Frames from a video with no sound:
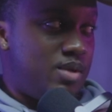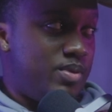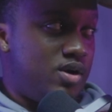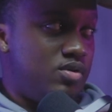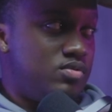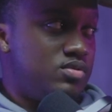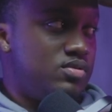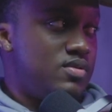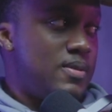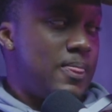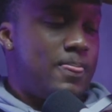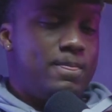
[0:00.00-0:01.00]
about,
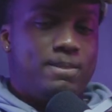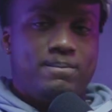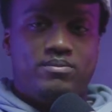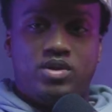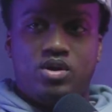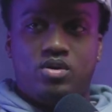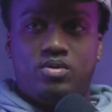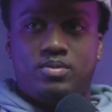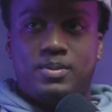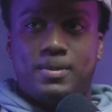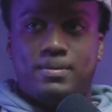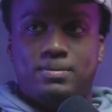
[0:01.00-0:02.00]
you know,
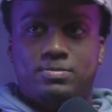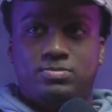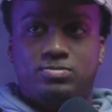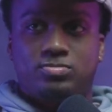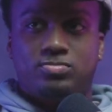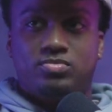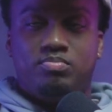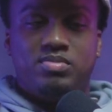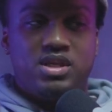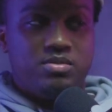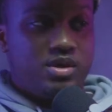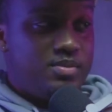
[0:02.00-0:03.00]

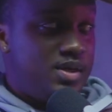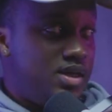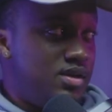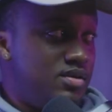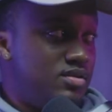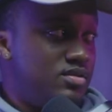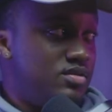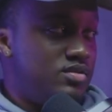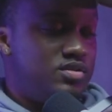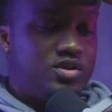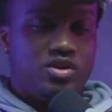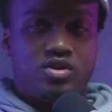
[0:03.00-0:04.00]
me, me, me,
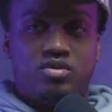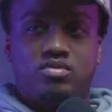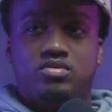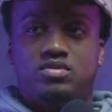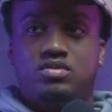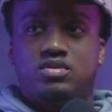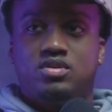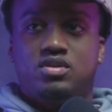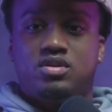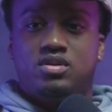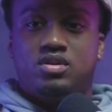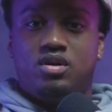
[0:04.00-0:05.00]
you know.
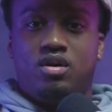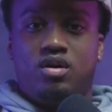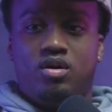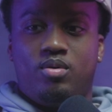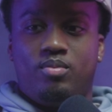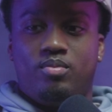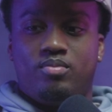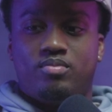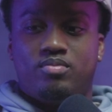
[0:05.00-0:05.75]
Um,